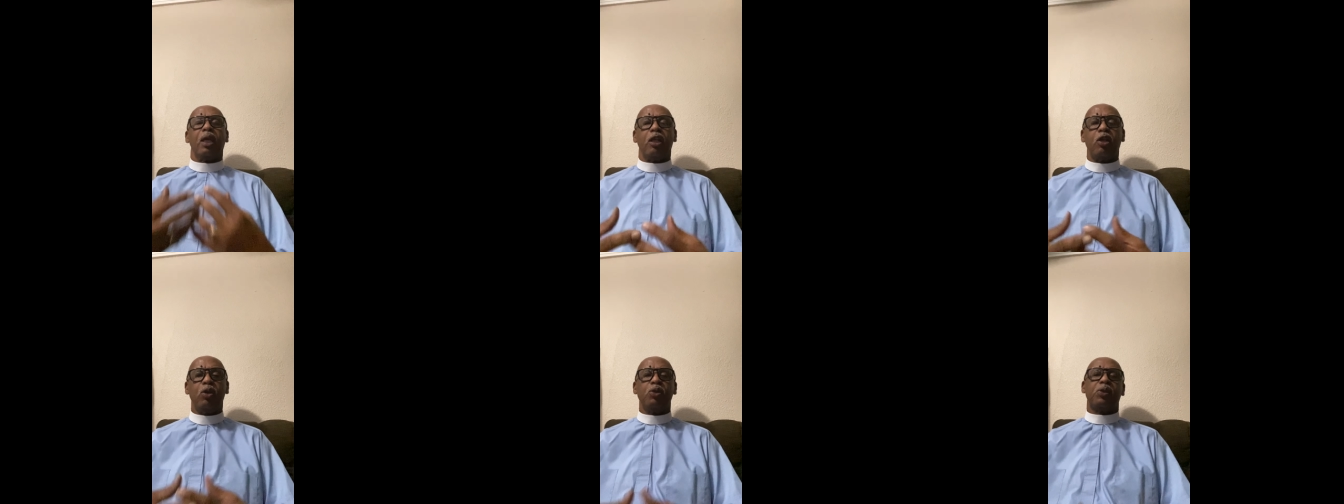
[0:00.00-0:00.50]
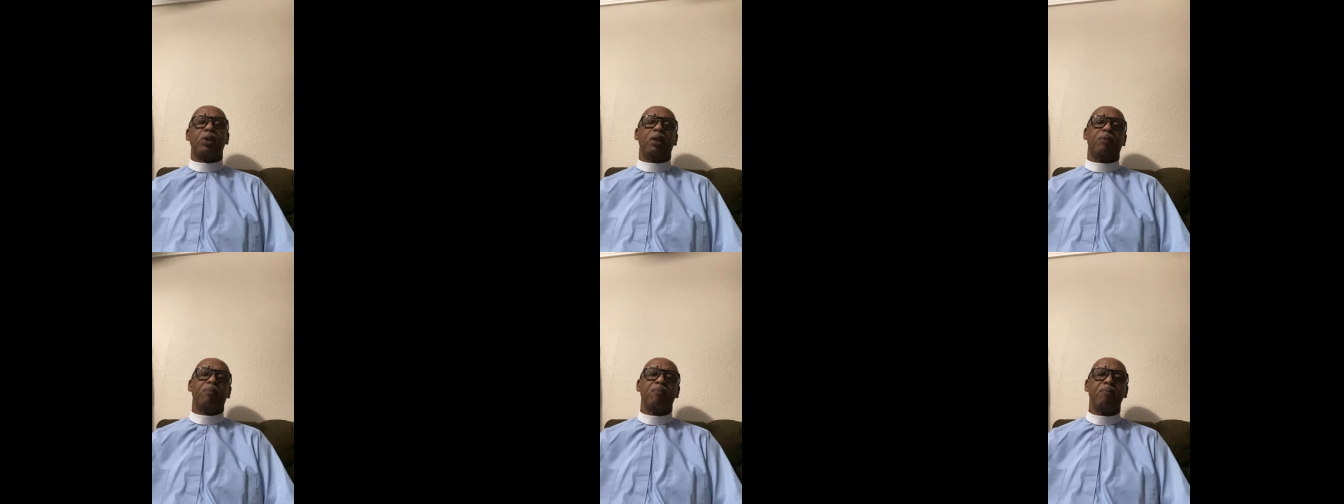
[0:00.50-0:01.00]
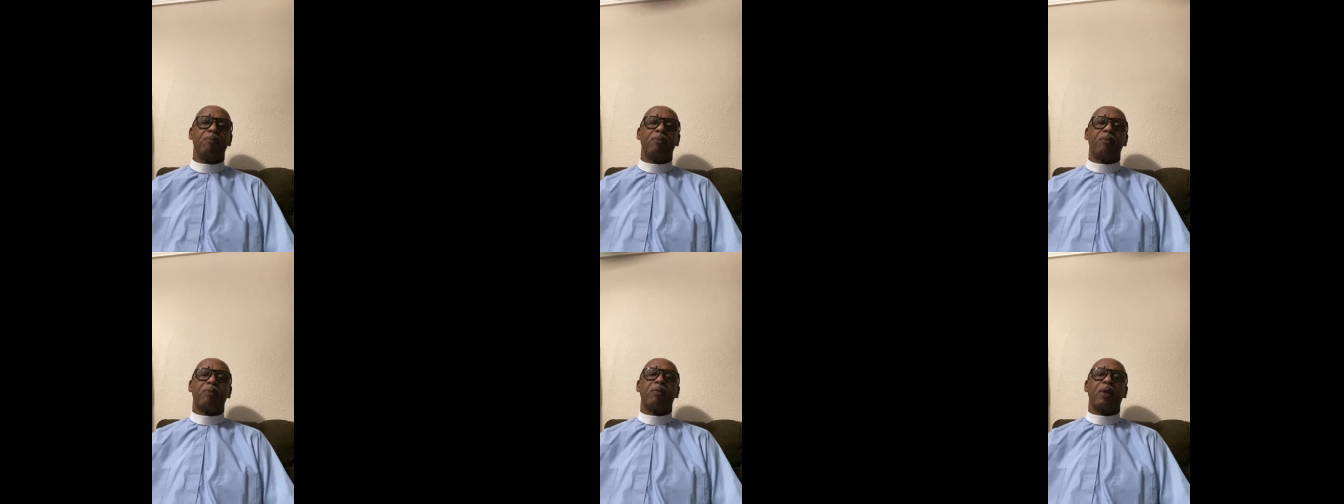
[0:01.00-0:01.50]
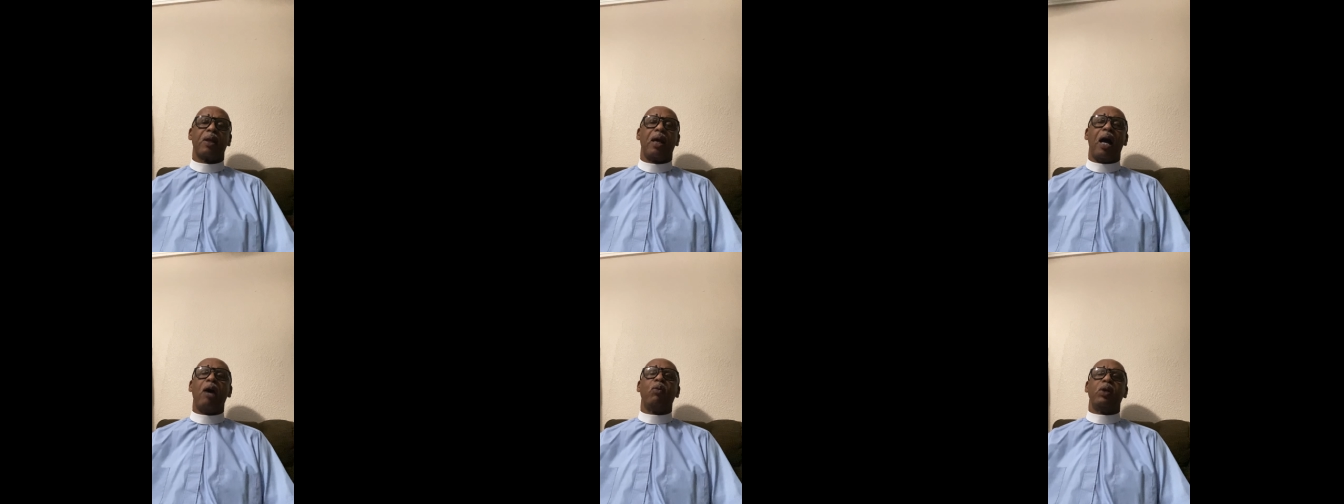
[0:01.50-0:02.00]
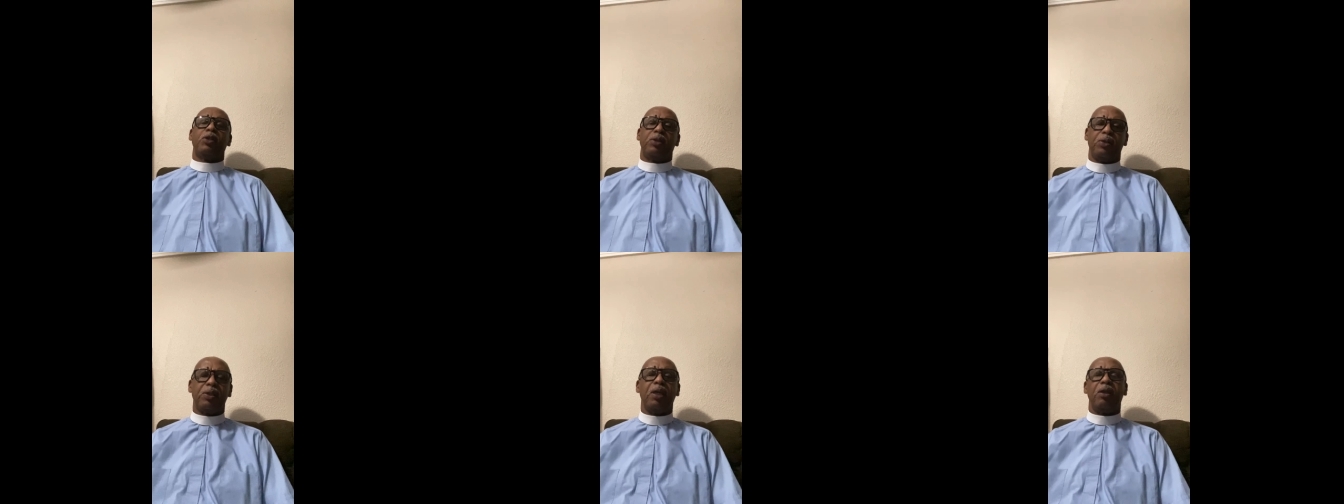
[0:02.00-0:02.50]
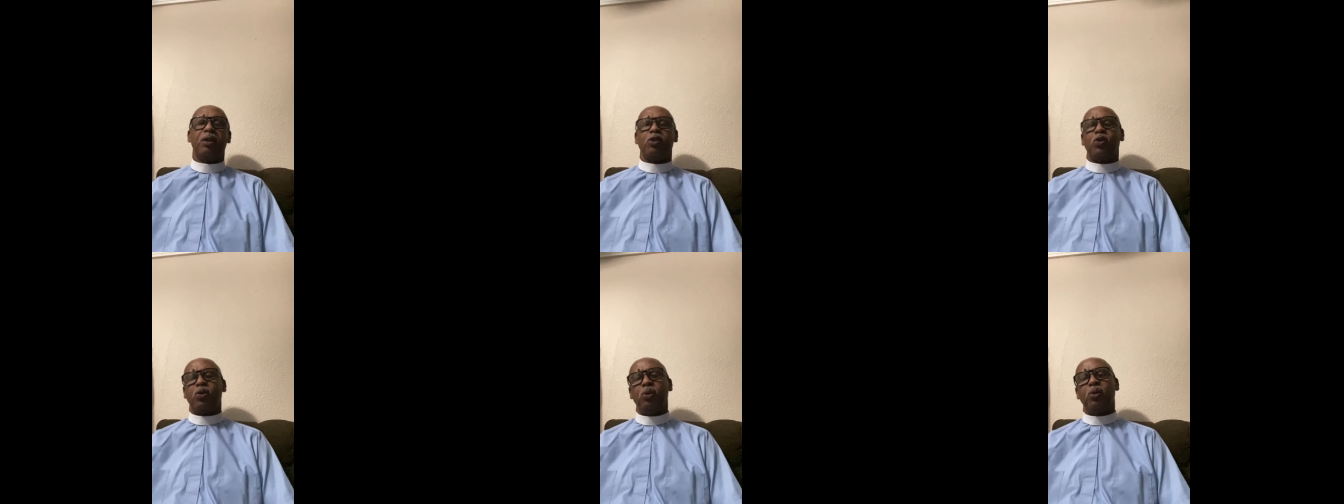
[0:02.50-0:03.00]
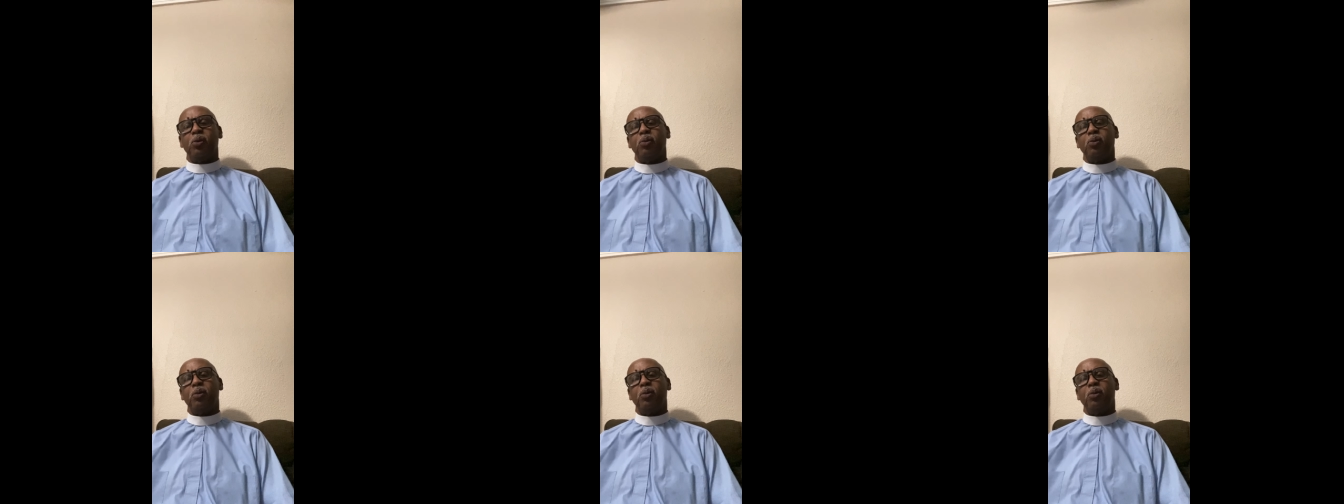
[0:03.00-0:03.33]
in closing, I wish to say this to you